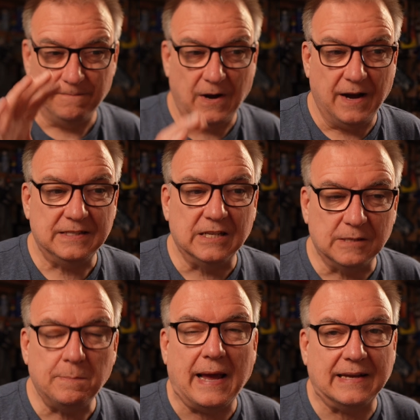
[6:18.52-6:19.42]
I
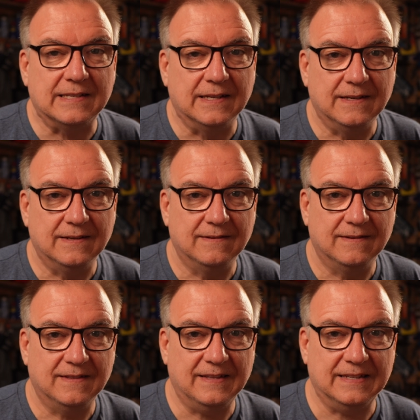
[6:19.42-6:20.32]
suspect
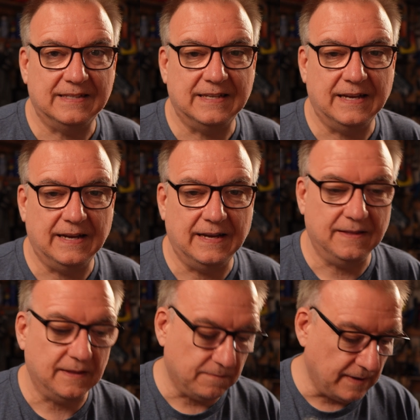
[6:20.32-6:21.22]
that
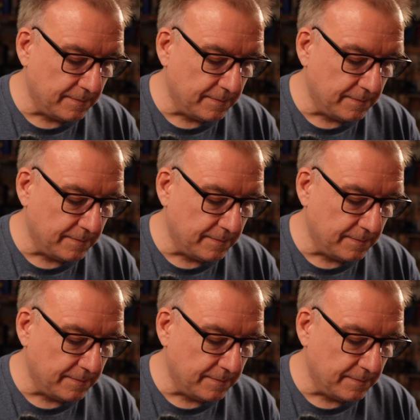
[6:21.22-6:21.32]
the